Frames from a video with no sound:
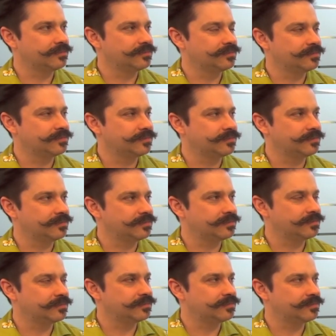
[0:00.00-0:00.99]

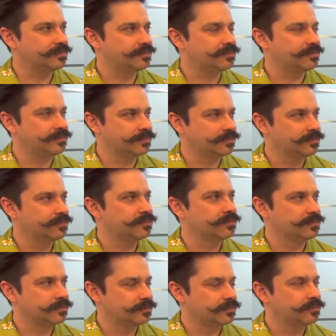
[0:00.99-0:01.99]

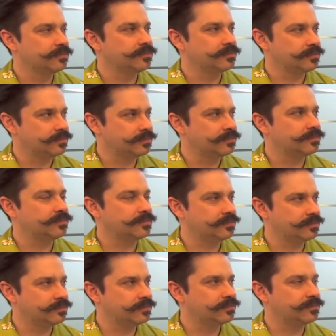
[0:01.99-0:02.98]

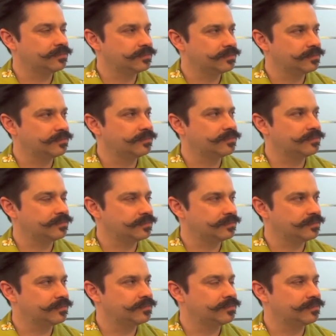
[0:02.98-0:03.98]

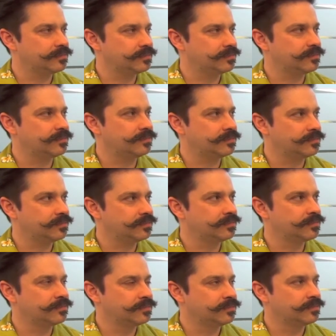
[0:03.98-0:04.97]

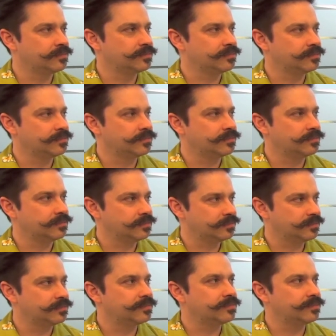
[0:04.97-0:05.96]

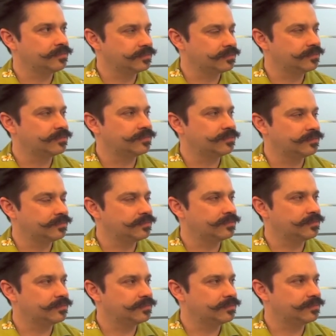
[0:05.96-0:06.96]

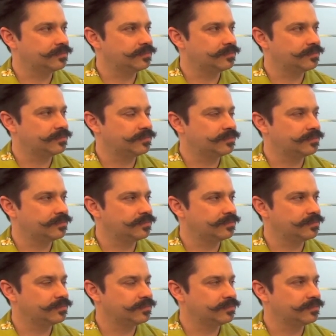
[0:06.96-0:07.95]

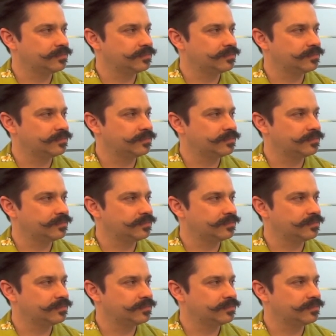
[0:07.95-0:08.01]
No words are spoken by the person on screen.